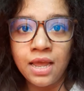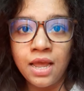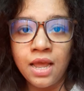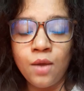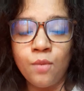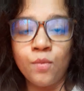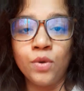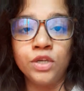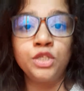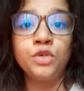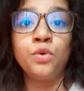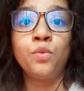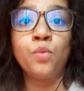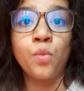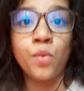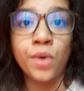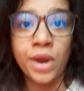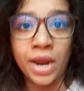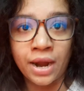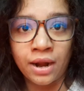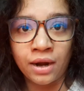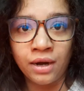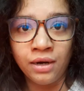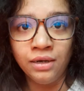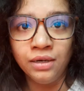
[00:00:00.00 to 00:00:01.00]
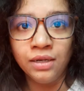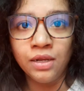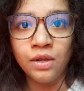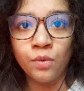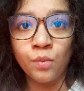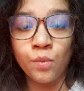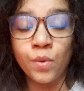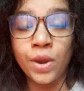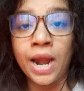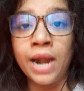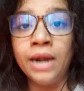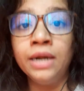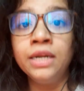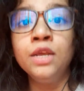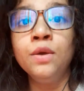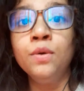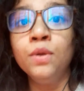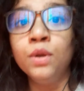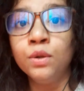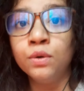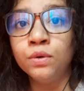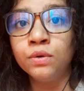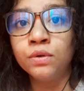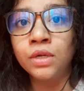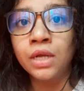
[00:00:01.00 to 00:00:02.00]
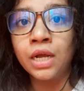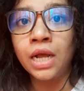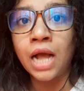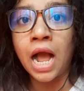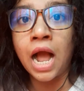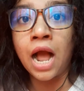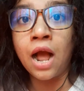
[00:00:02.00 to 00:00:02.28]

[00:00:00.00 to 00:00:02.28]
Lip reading: what you wear, where you look,